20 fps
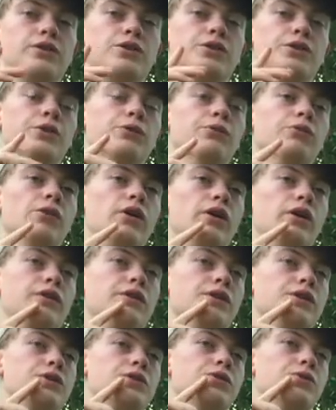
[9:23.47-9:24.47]
to run
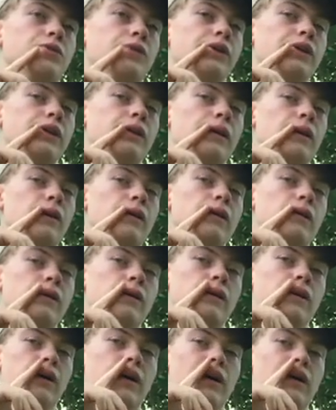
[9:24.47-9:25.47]
the string
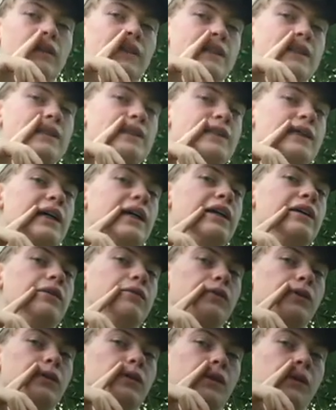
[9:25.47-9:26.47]
on the side of
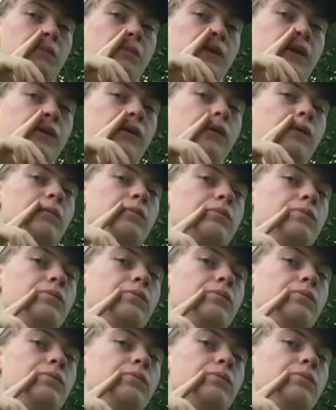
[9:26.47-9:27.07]
your lip here.